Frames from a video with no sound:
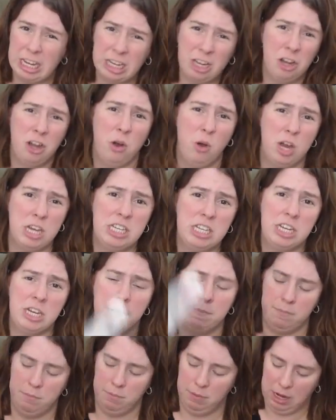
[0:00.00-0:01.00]
you know, a
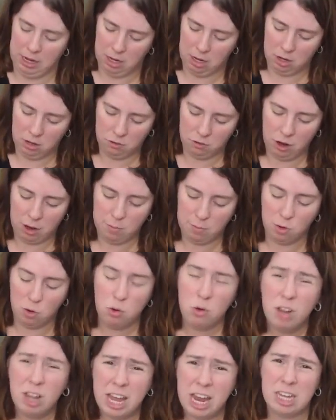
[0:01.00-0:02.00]
deep, like grape
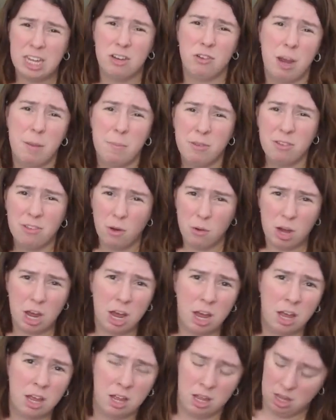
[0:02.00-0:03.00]
Kool-Aid, grape
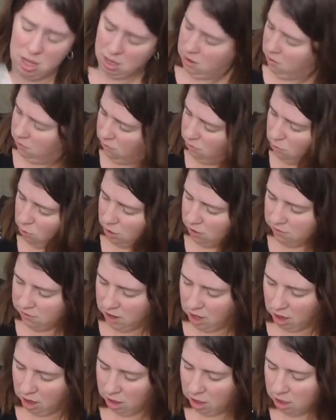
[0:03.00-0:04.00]
soda sort of
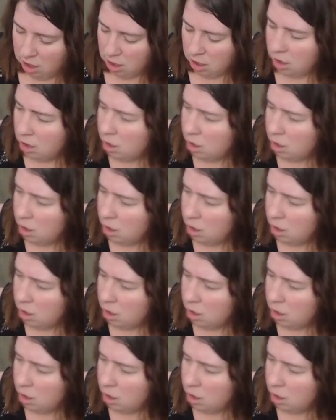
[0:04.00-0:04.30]
color.